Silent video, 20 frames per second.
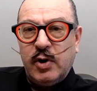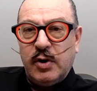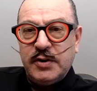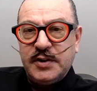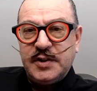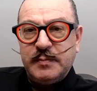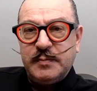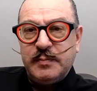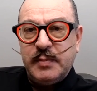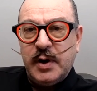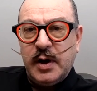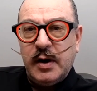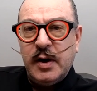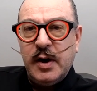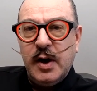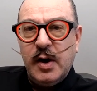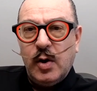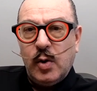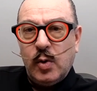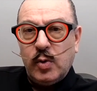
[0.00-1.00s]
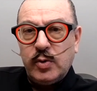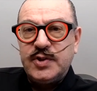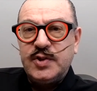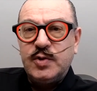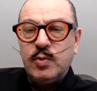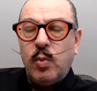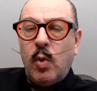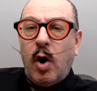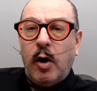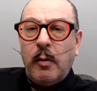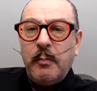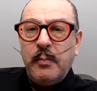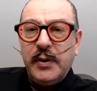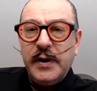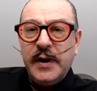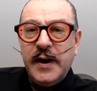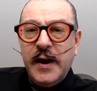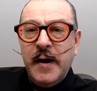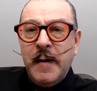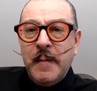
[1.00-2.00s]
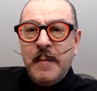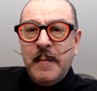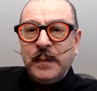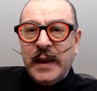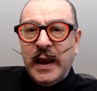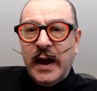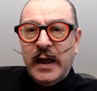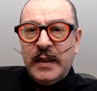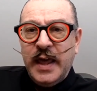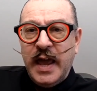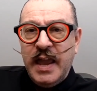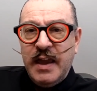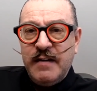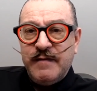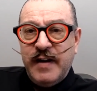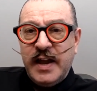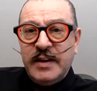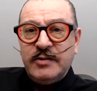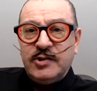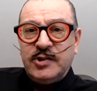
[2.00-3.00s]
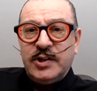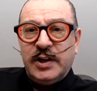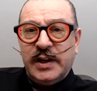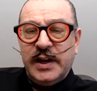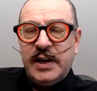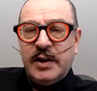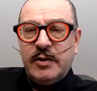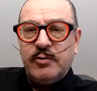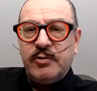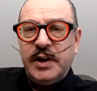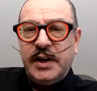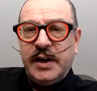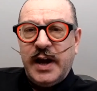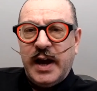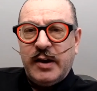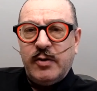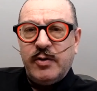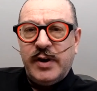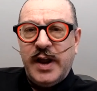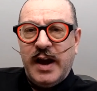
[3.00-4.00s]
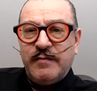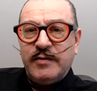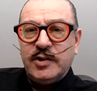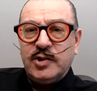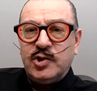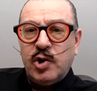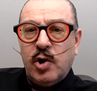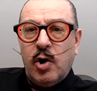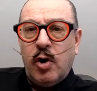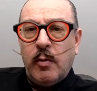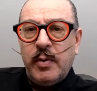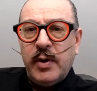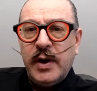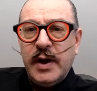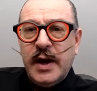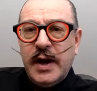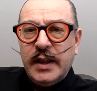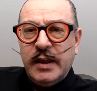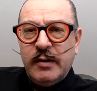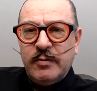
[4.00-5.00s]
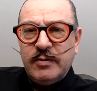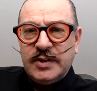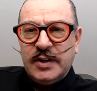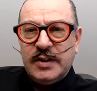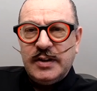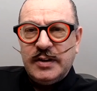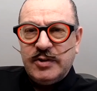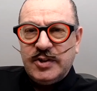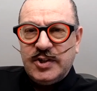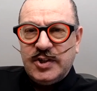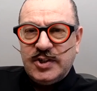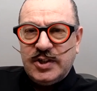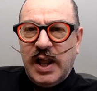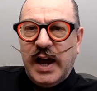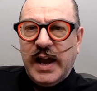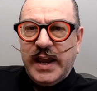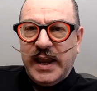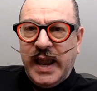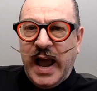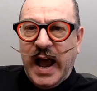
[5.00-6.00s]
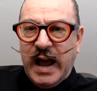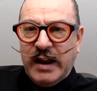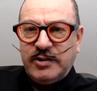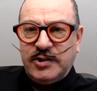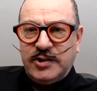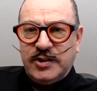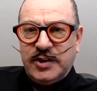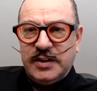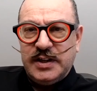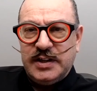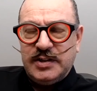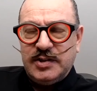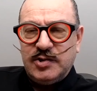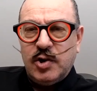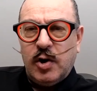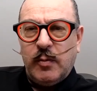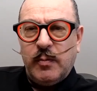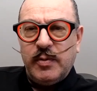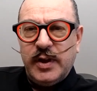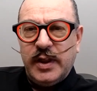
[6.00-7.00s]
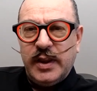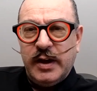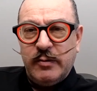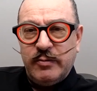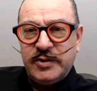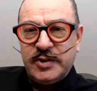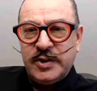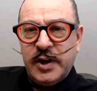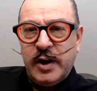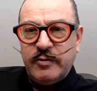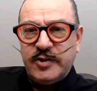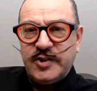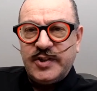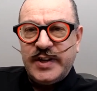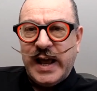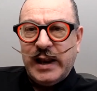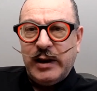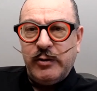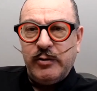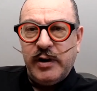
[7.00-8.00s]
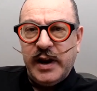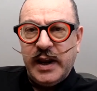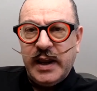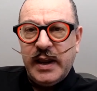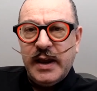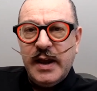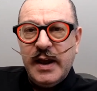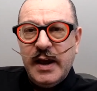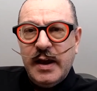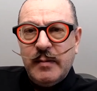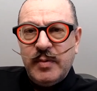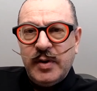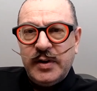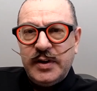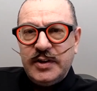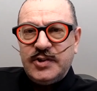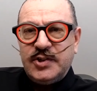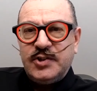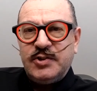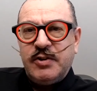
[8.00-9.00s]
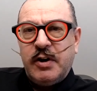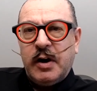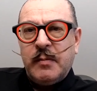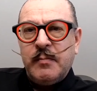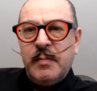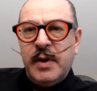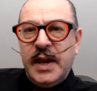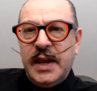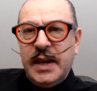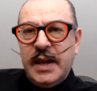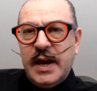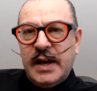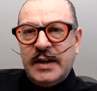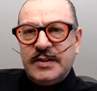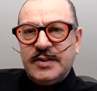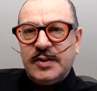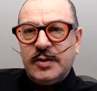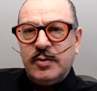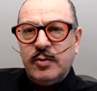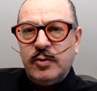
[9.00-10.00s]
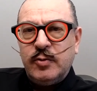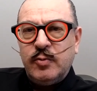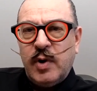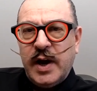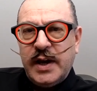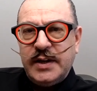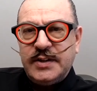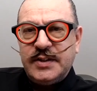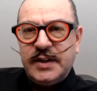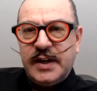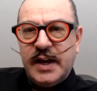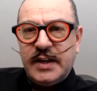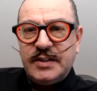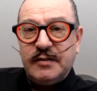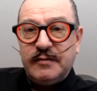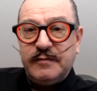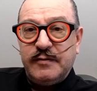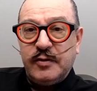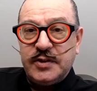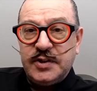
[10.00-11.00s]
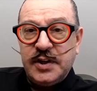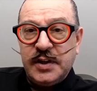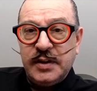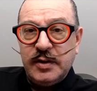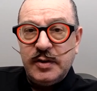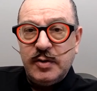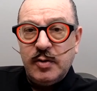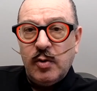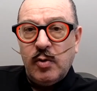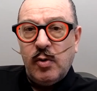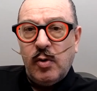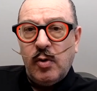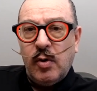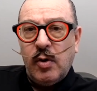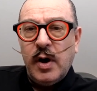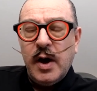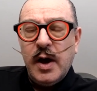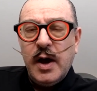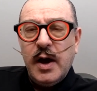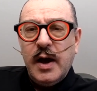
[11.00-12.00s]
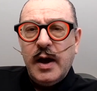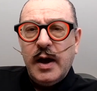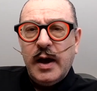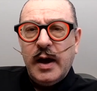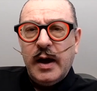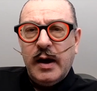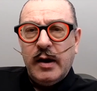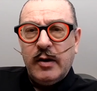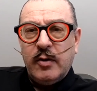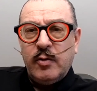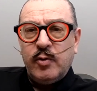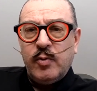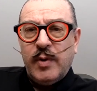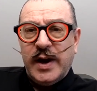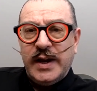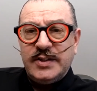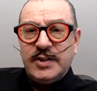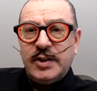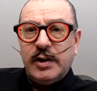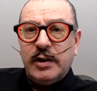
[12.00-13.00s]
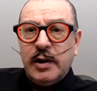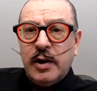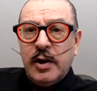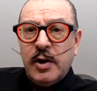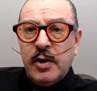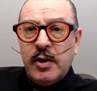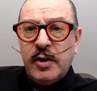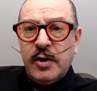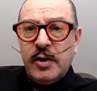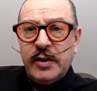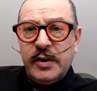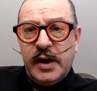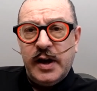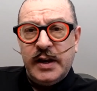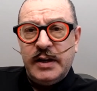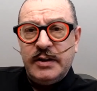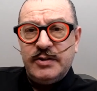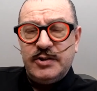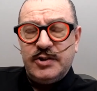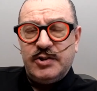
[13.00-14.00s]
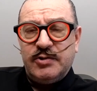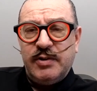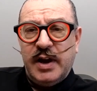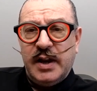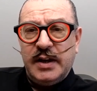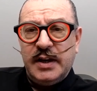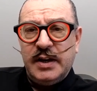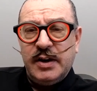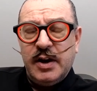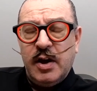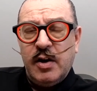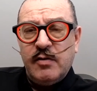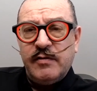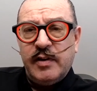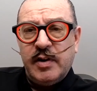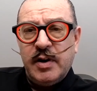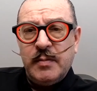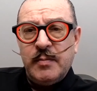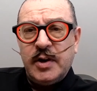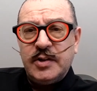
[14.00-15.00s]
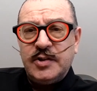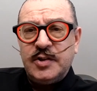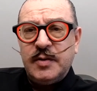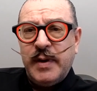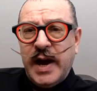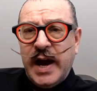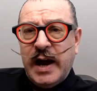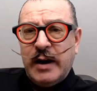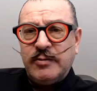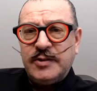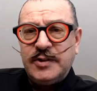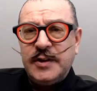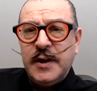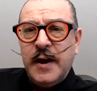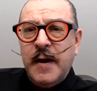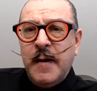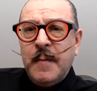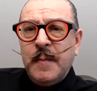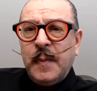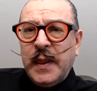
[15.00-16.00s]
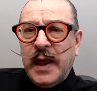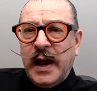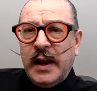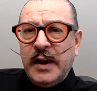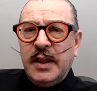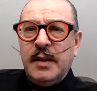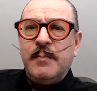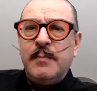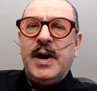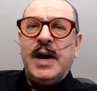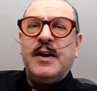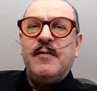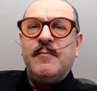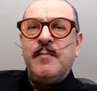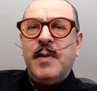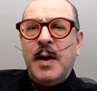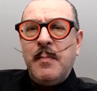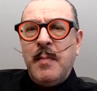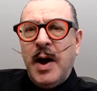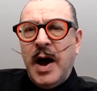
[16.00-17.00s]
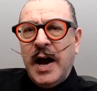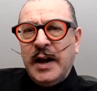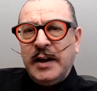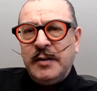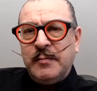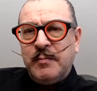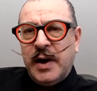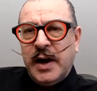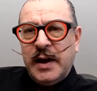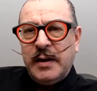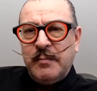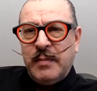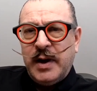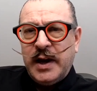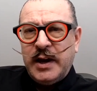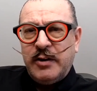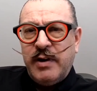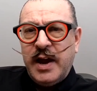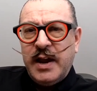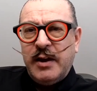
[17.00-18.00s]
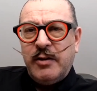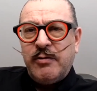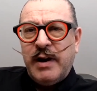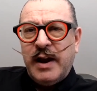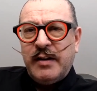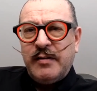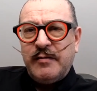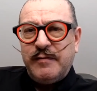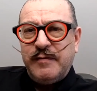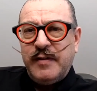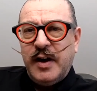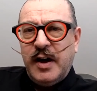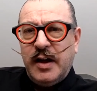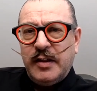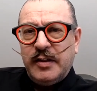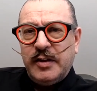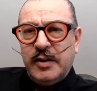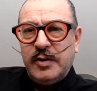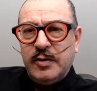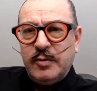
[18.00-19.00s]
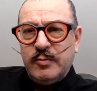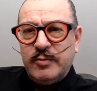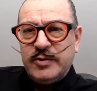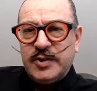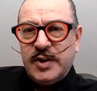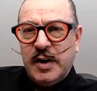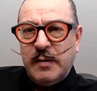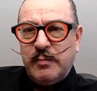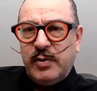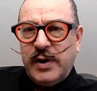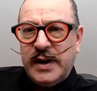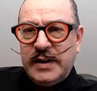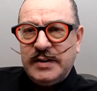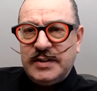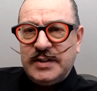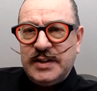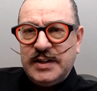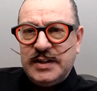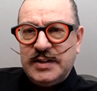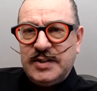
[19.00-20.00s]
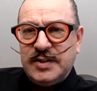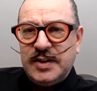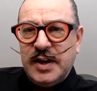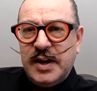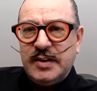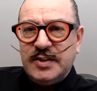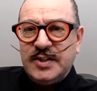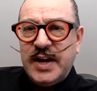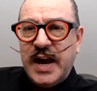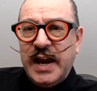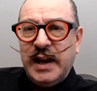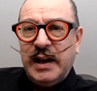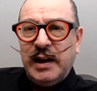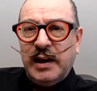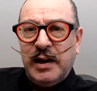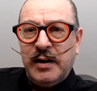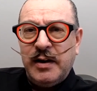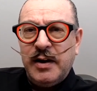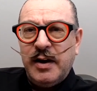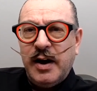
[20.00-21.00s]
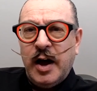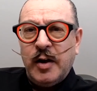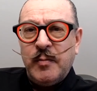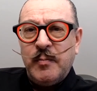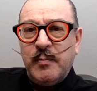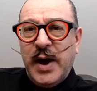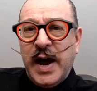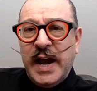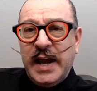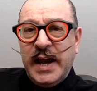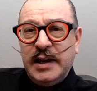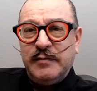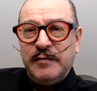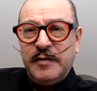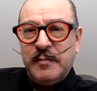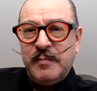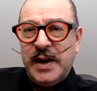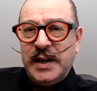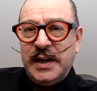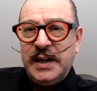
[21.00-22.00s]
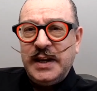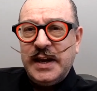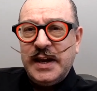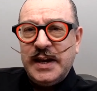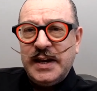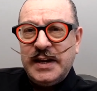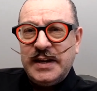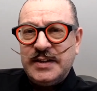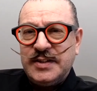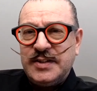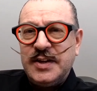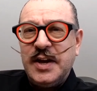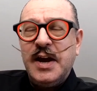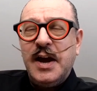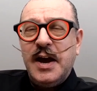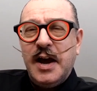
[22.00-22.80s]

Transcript: Prosper, or SWAP. And they eventually agreed I could have a job. There was a slight catch to this job, that there was no salary, but it struck me as a good way to get a foot in the door, a good way to learn an industry I didn't know very much about. And at the back of my mind, my great grandfather, who was an apprentice tailor, unpaid for many years,